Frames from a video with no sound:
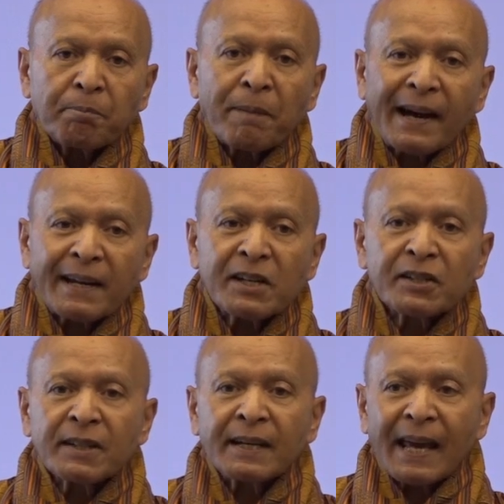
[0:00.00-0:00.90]

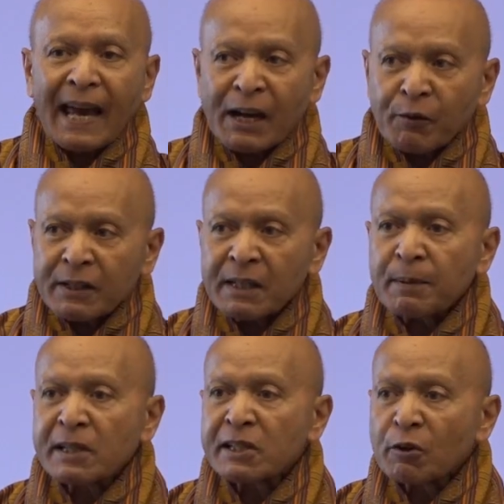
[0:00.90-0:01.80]
balanced and
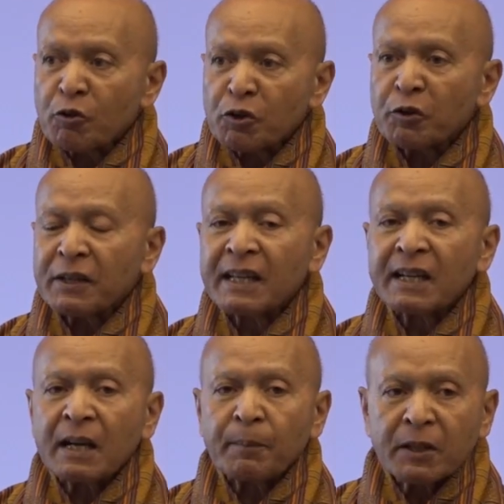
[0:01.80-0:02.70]
equitable
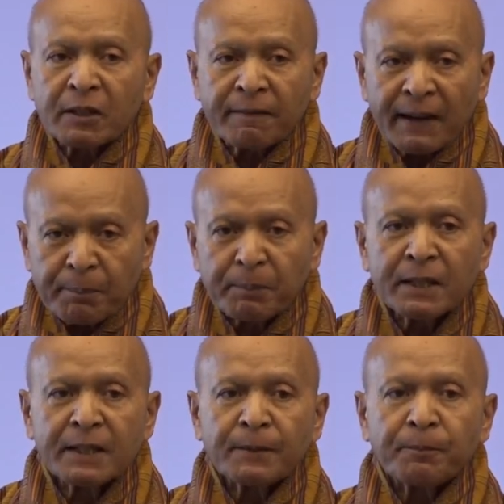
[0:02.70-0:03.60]
socio-economic
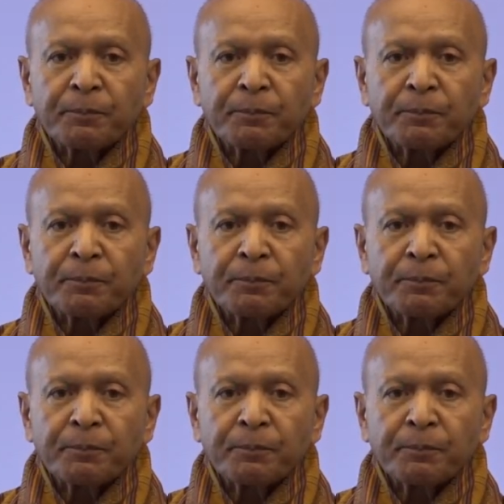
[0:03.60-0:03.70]
development.